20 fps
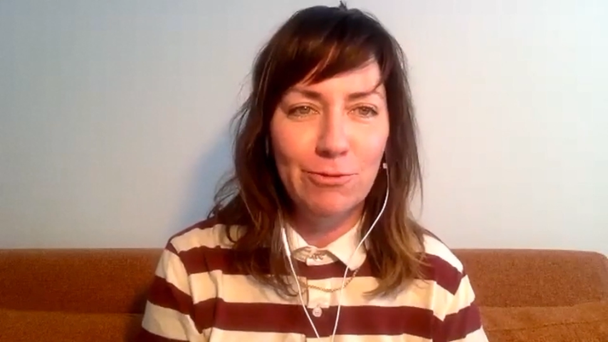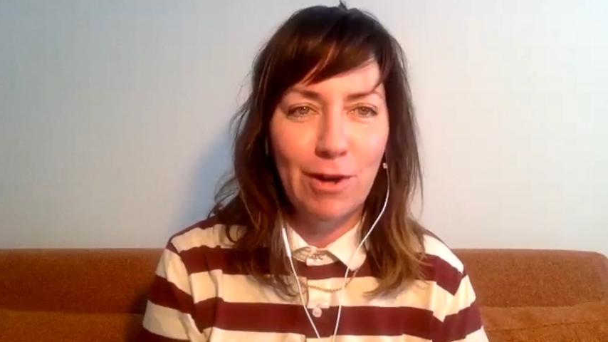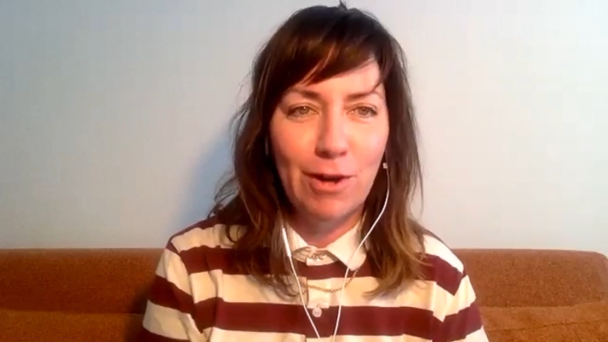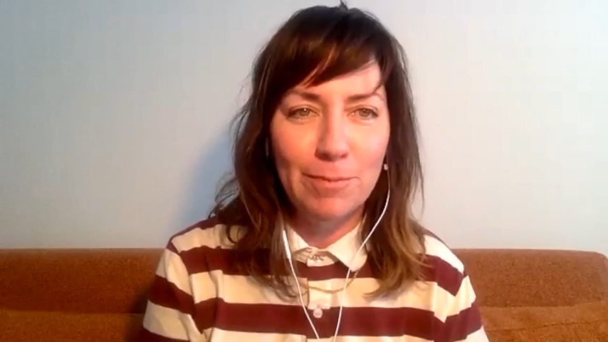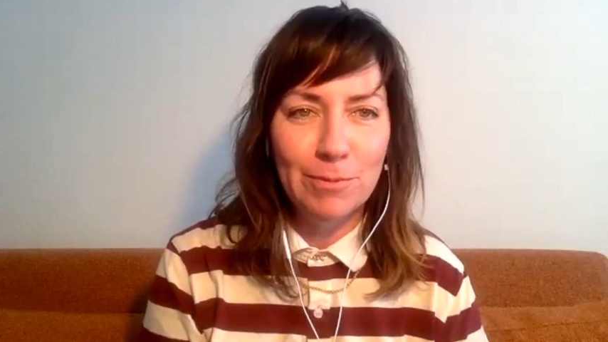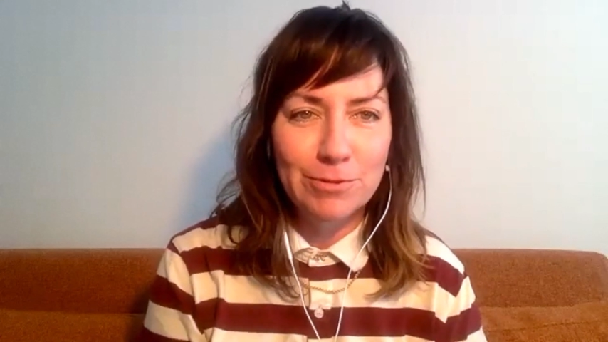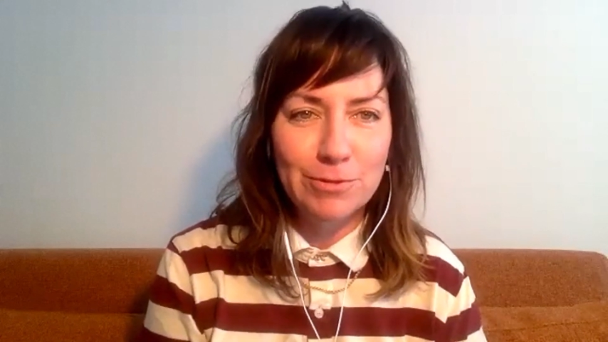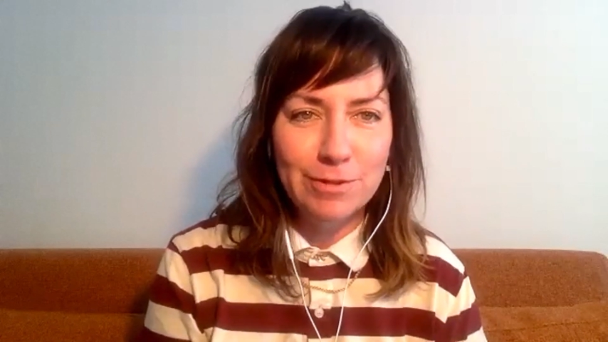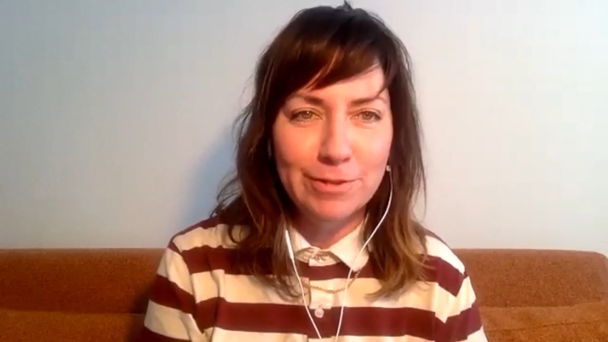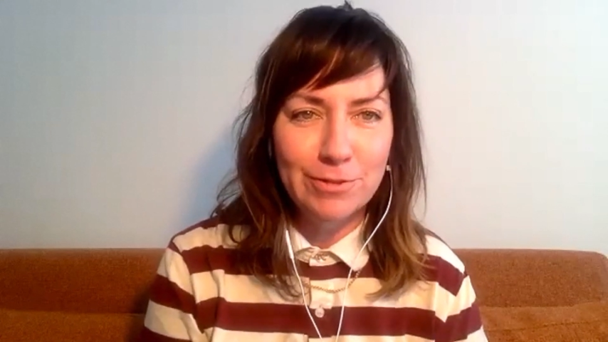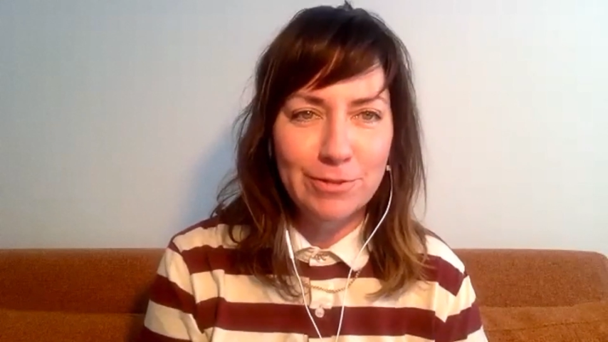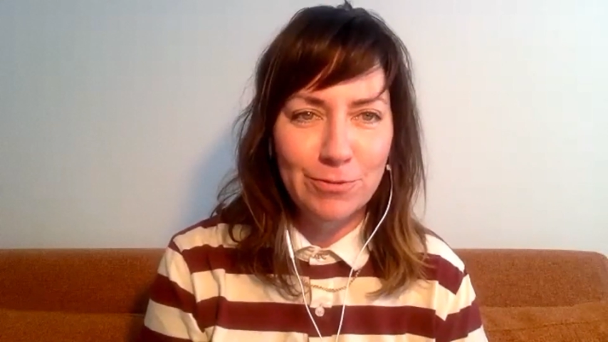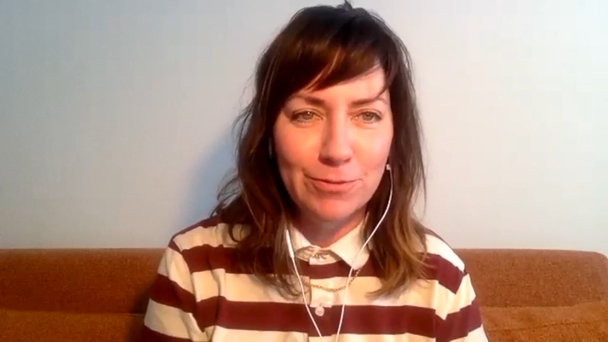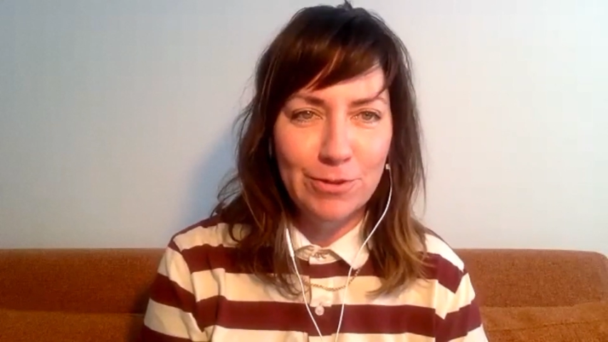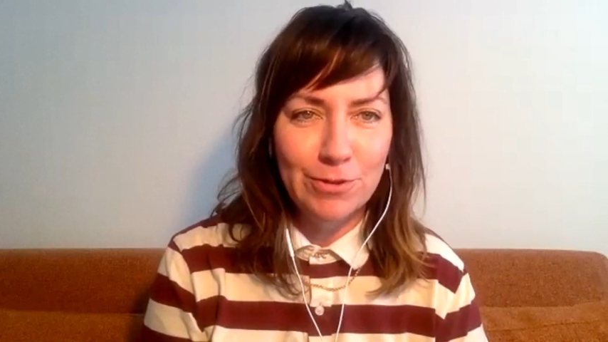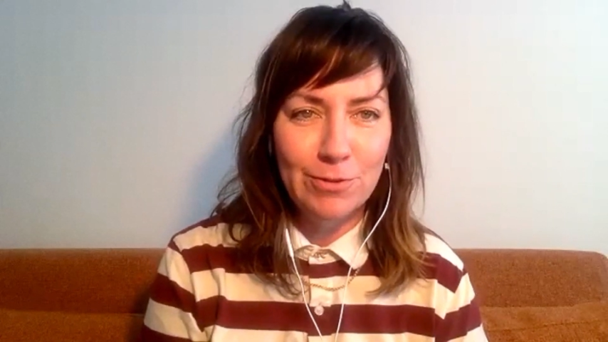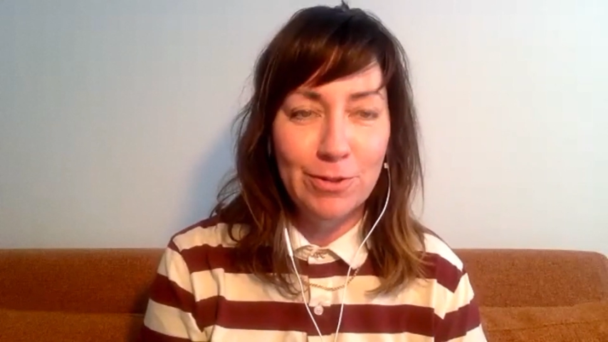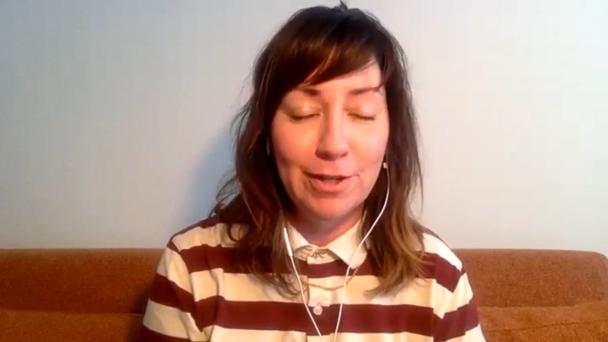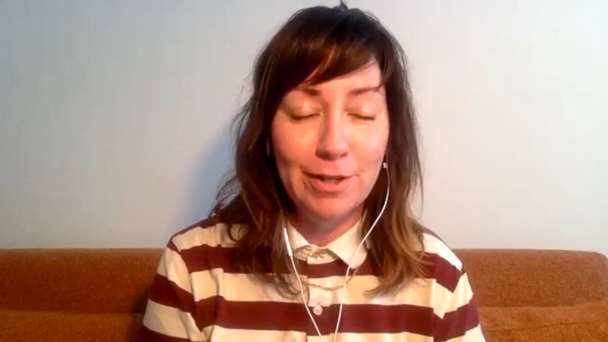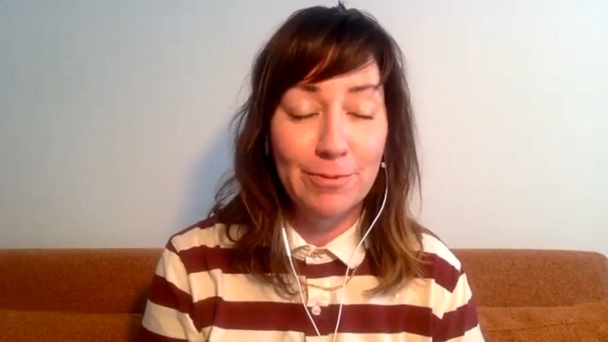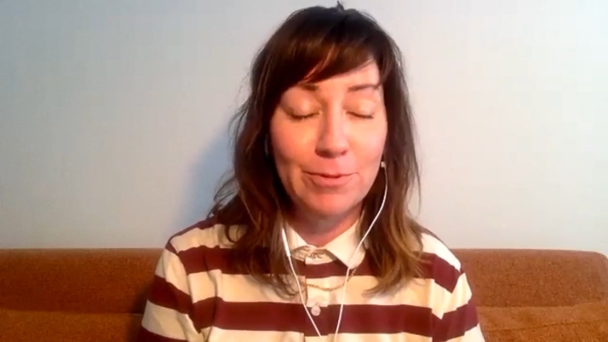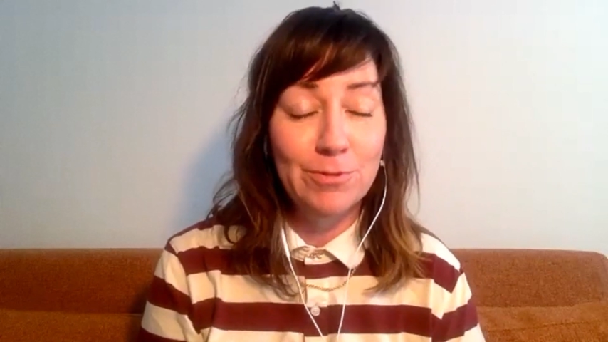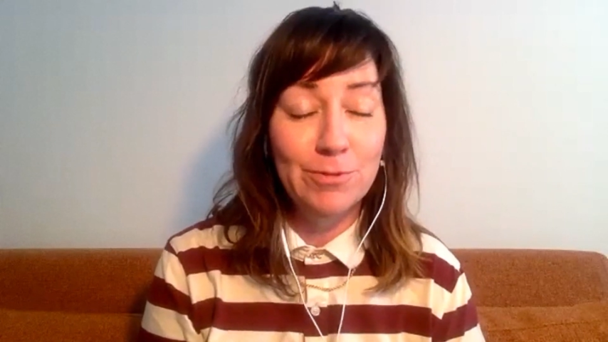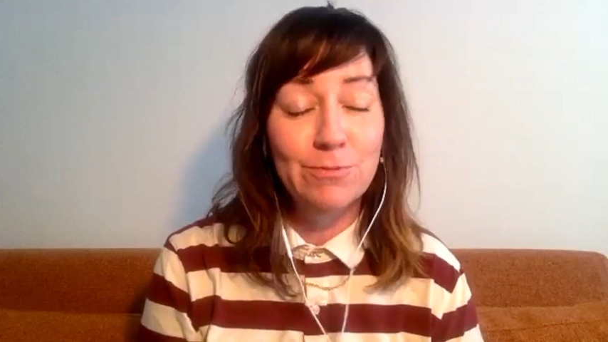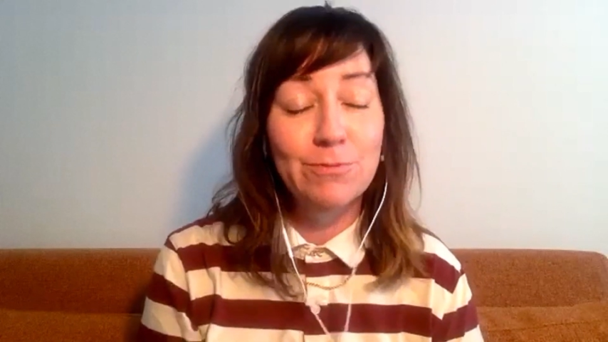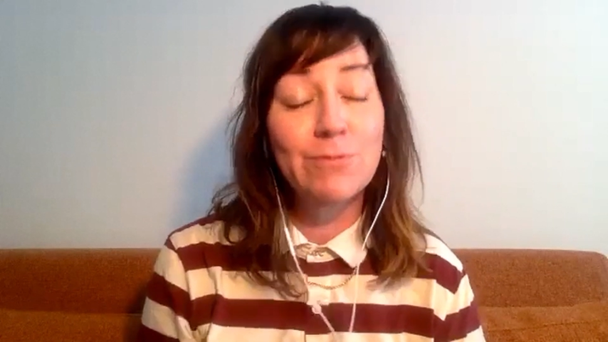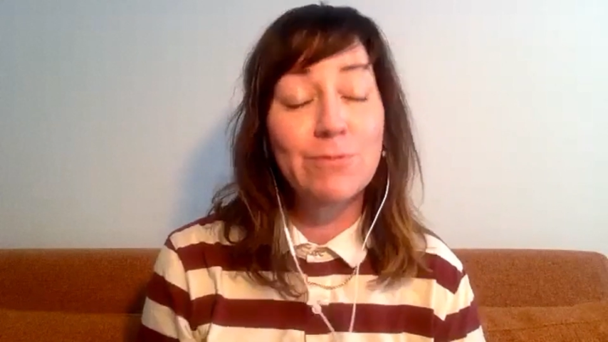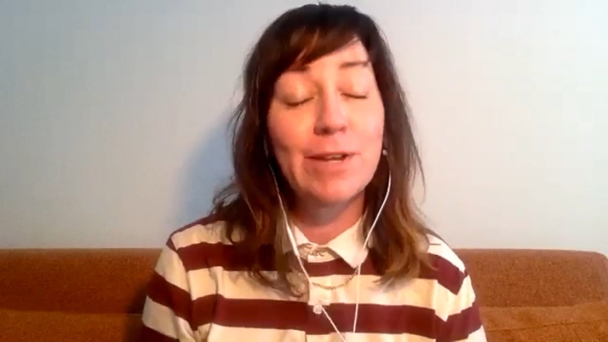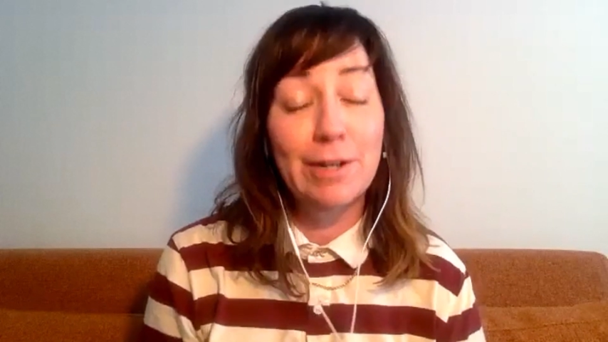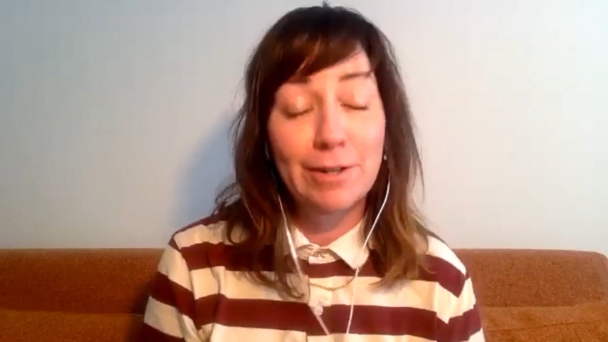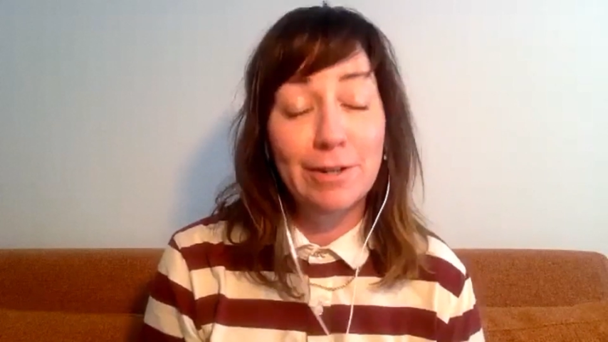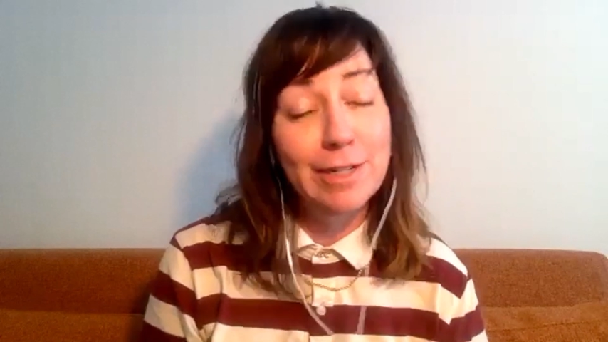Roberts interview and I was very